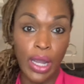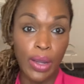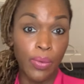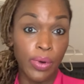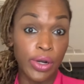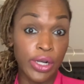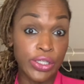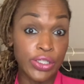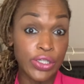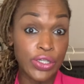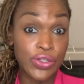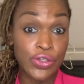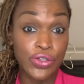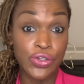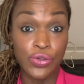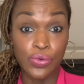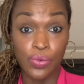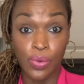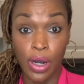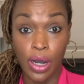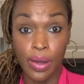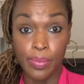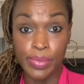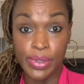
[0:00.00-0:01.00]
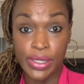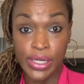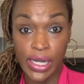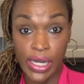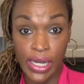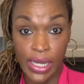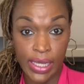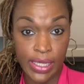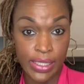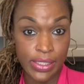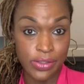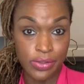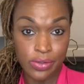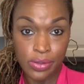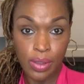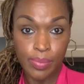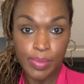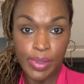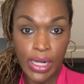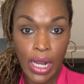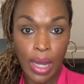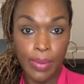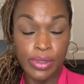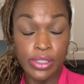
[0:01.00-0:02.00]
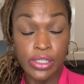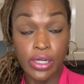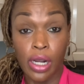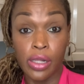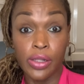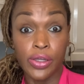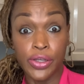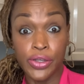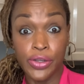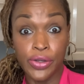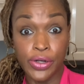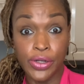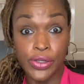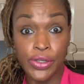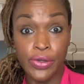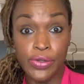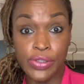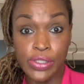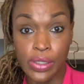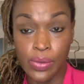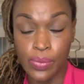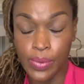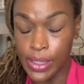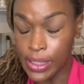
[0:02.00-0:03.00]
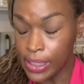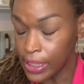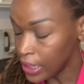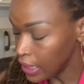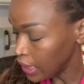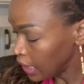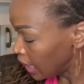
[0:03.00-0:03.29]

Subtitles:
want to just do one, because I mean, how much garlic are you going to use in a week?